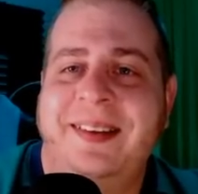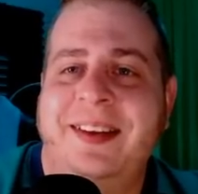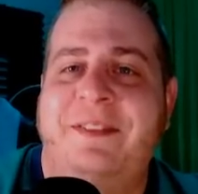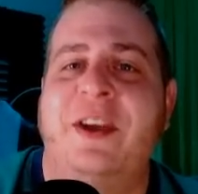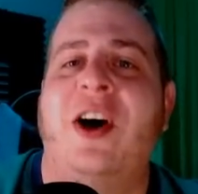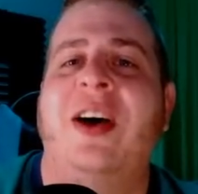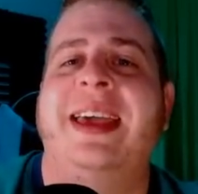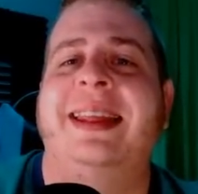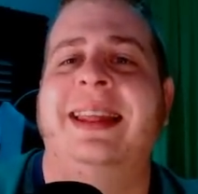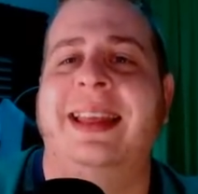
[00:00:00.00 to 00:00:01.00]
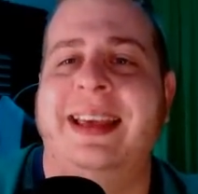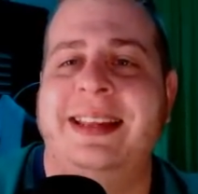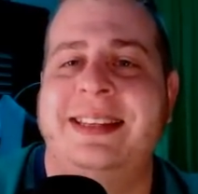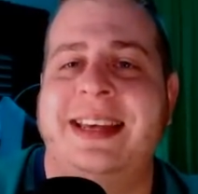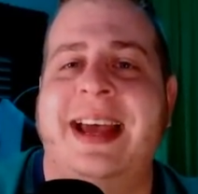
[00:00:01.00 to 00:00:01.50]
If y'all hit
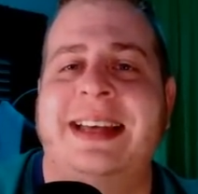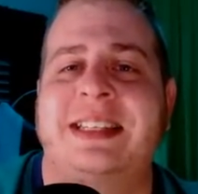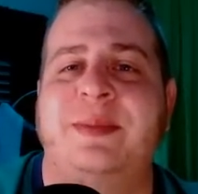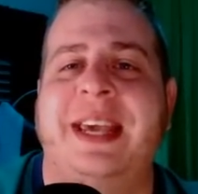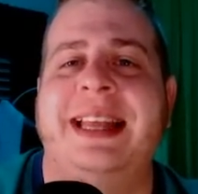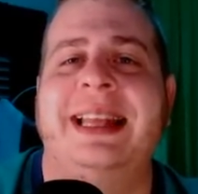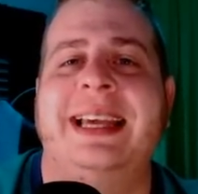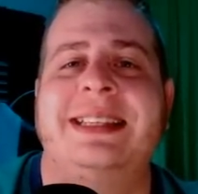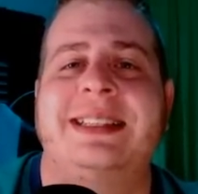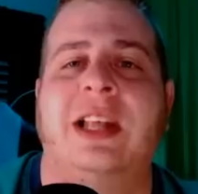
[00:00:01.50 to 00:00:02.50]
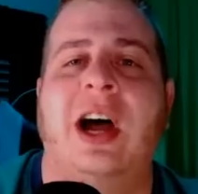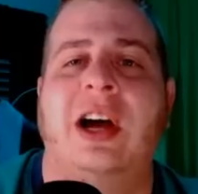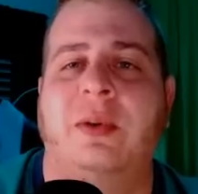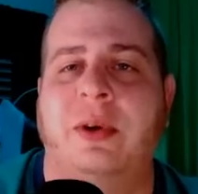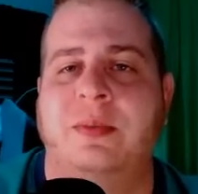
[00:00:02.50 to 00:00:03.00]
Lids, it has to be a Lids
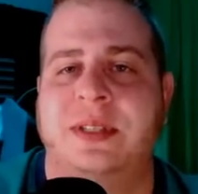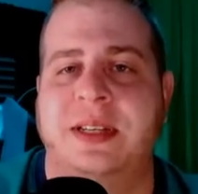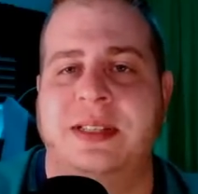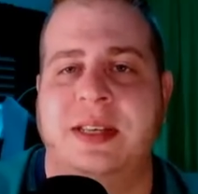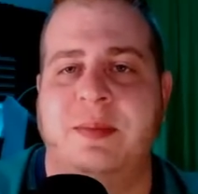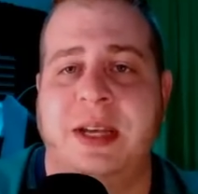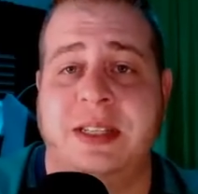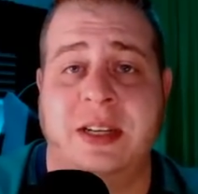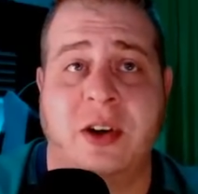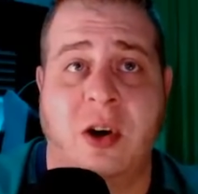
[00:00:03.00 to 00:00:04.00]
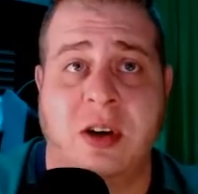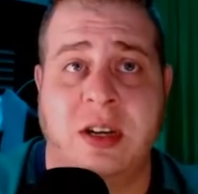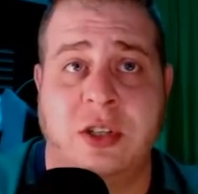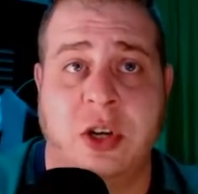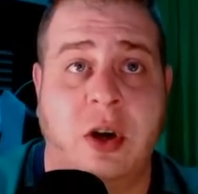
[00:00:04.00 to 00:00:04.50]
locker room, says the amazing Card
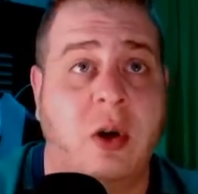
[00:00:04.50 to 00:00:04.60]
Ninja.